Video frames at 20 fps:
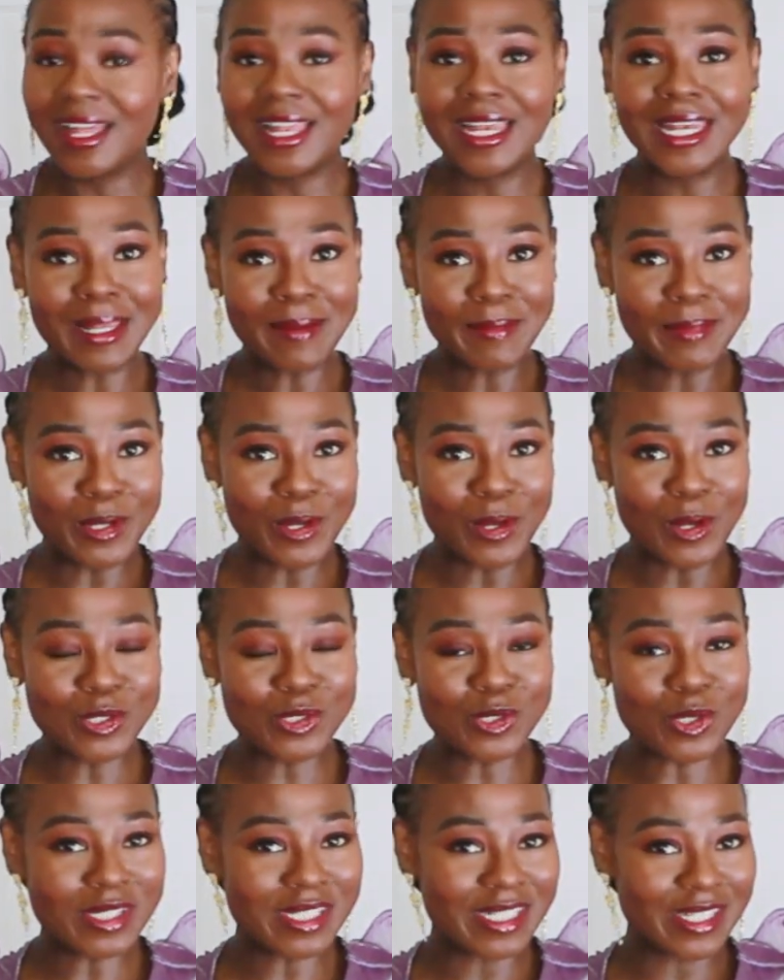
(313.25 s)
Let me know your
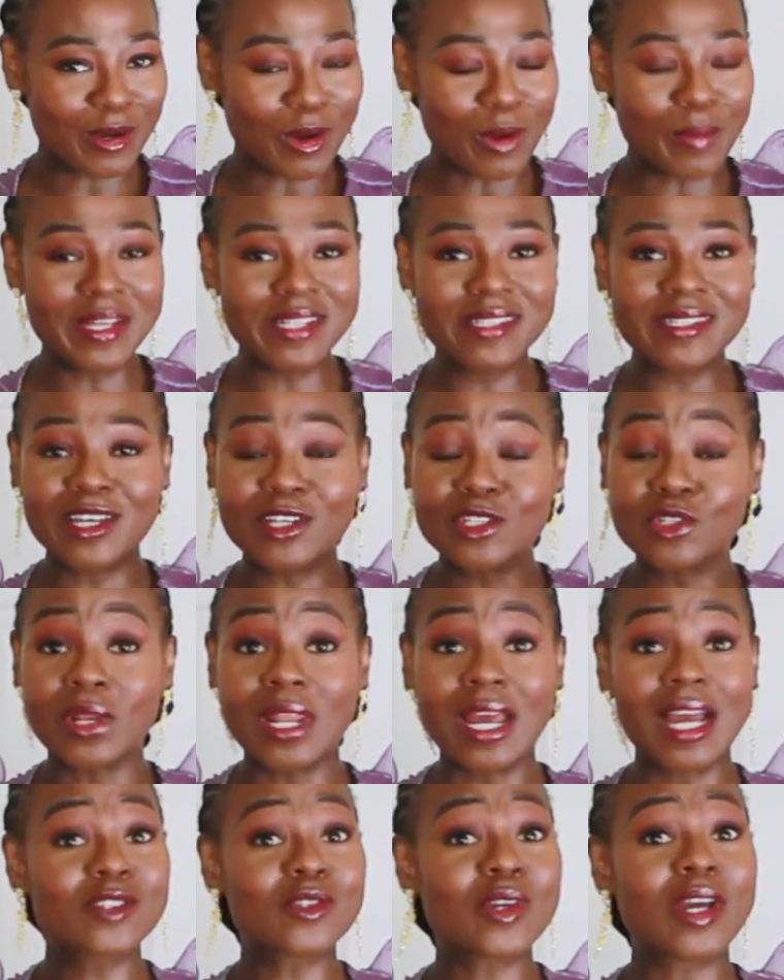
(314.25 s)
thoughts in the comment section.
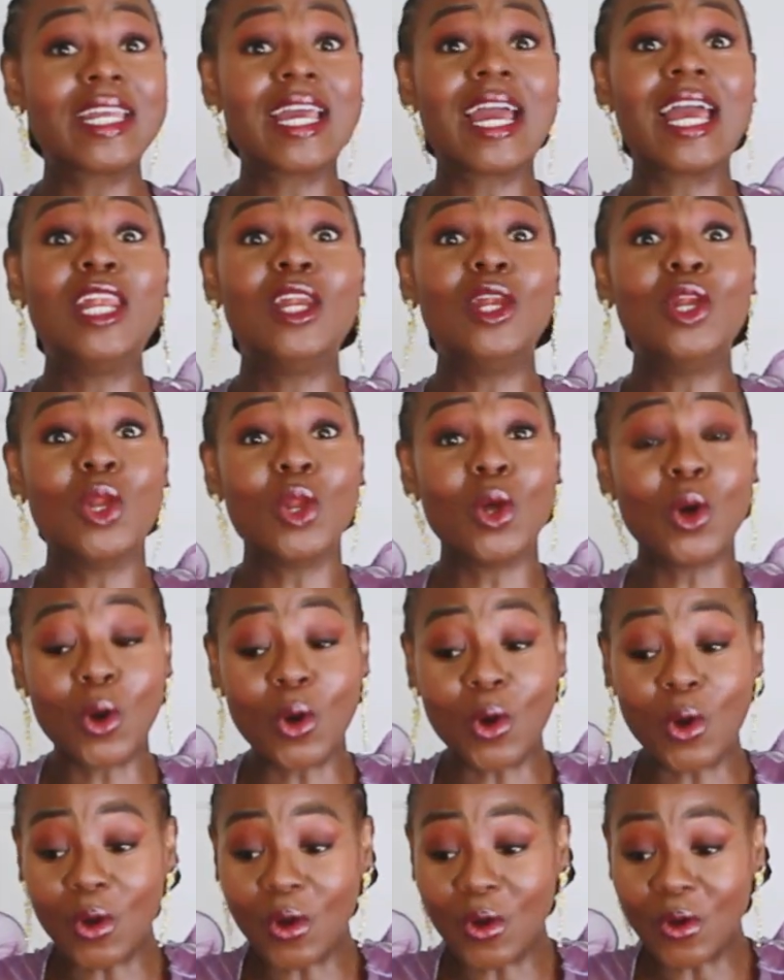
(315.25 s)
Actually, I
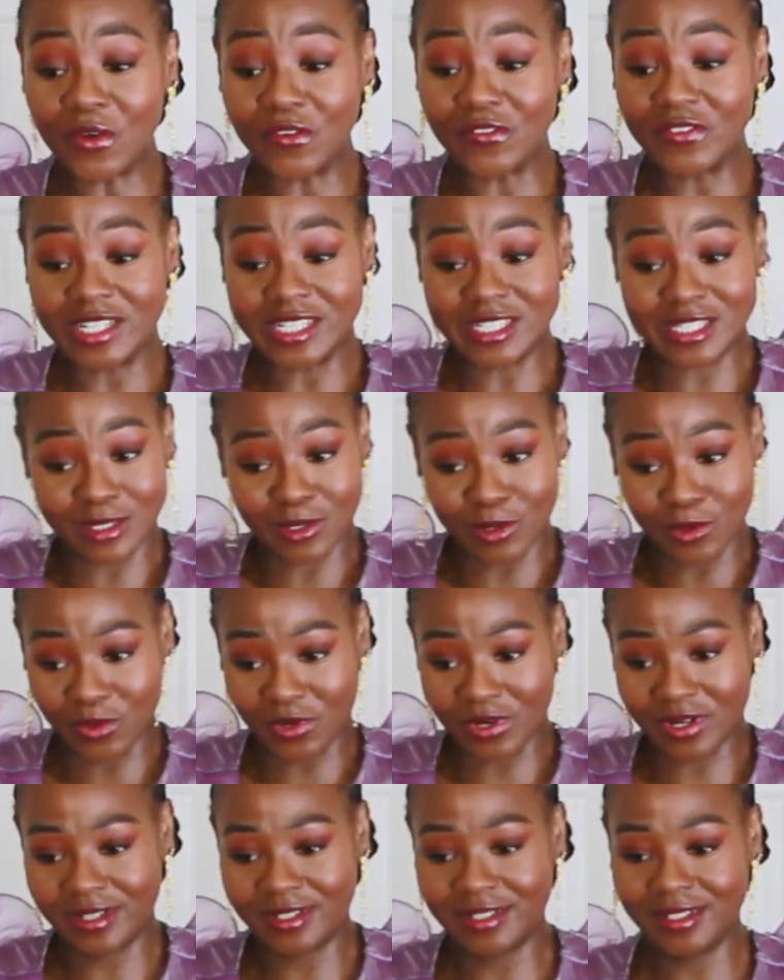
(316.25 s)
love this
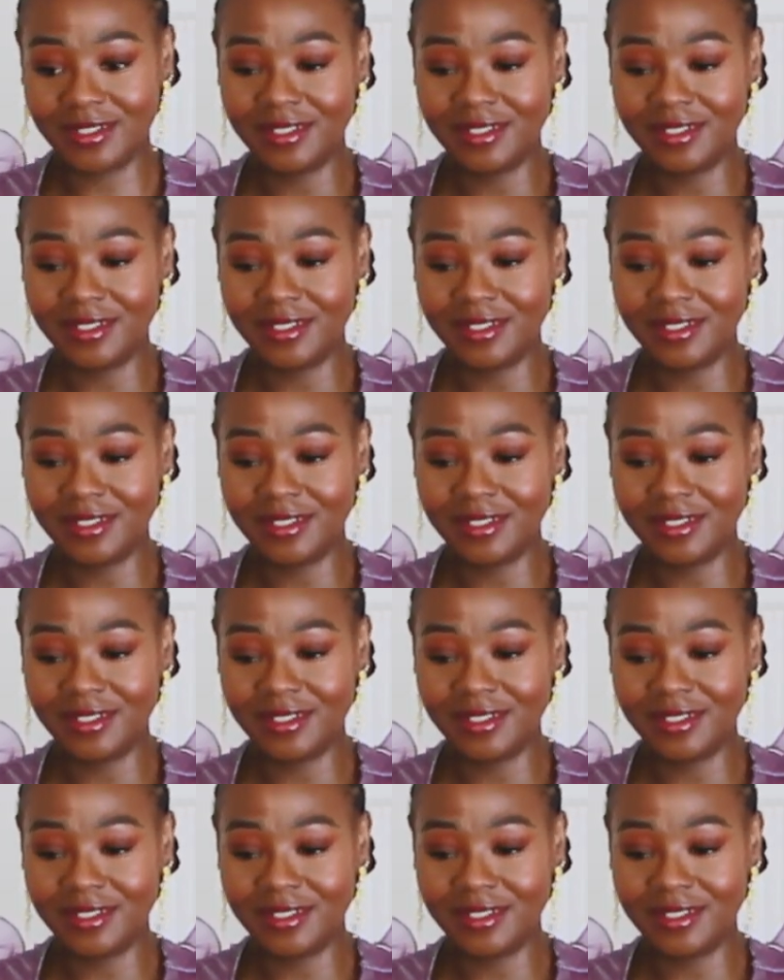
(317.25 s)
look.